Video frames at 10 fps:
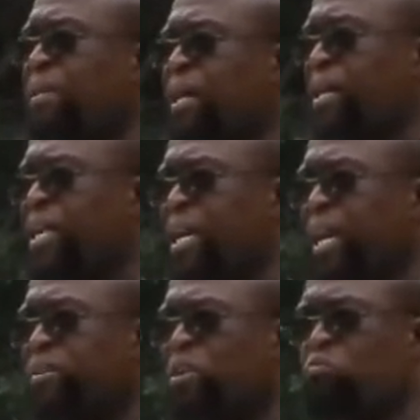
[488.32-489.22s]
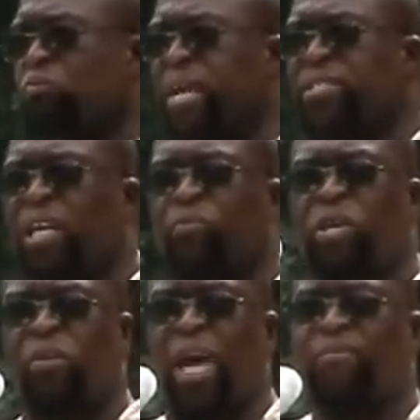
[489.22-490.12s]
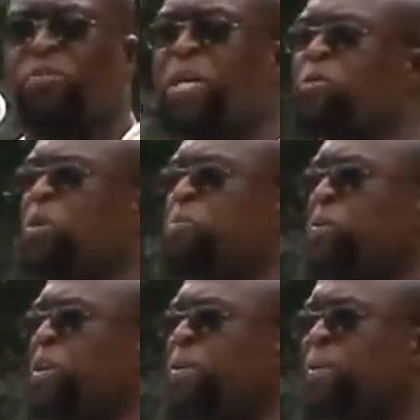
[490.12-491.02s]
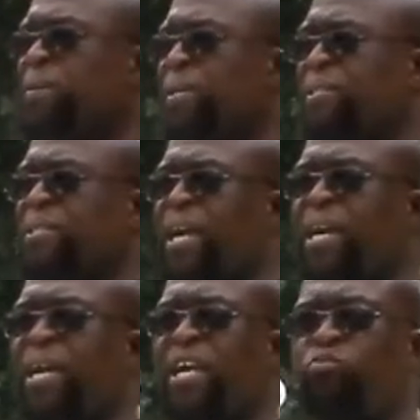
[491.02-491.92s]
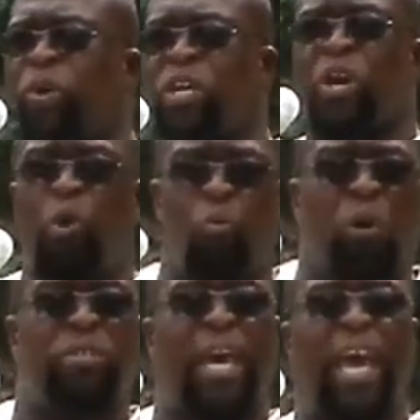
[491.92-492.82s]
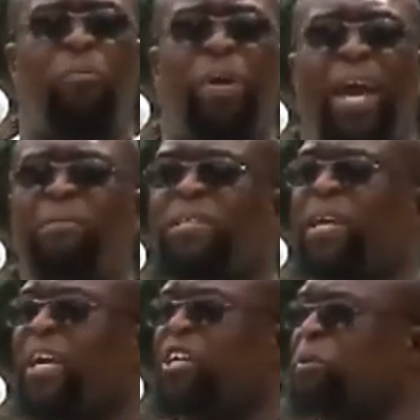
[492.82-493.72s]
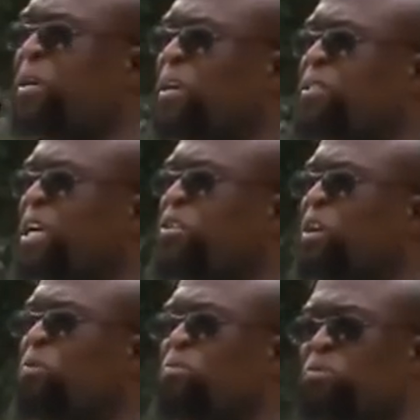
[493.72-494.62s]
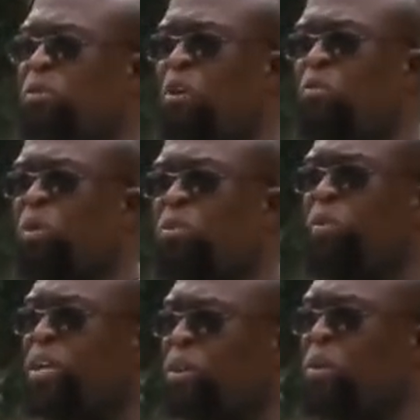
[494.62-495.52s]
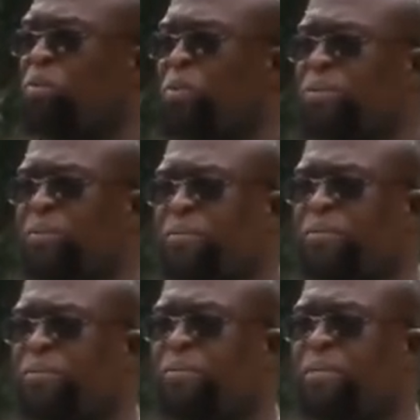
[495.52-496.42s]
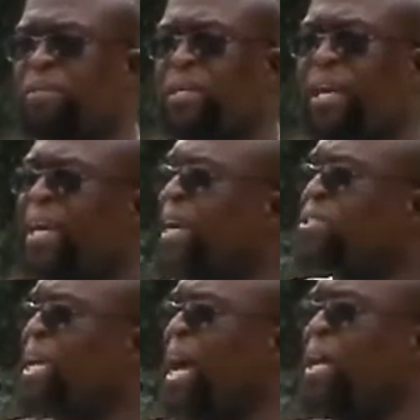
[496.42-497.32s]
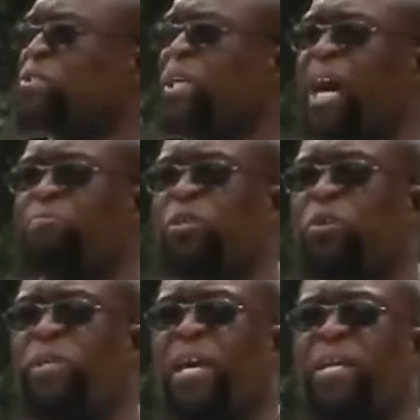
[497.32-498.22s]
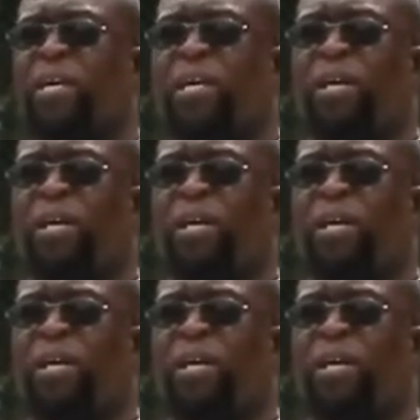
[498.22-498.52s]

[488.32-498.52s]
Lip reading: Again, the reason that we don't have as many people here today as we want to have perhaps is because they don't know what we know. It's our job to do that.